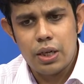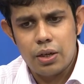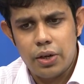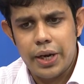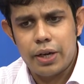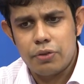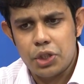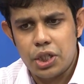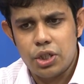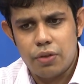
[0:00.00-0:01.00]
rate of
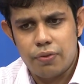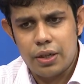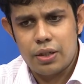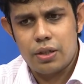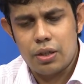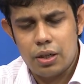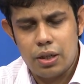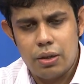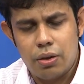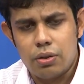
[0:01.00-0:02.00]
change of that
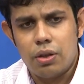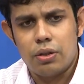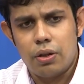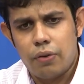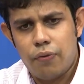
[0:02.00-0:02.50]
or the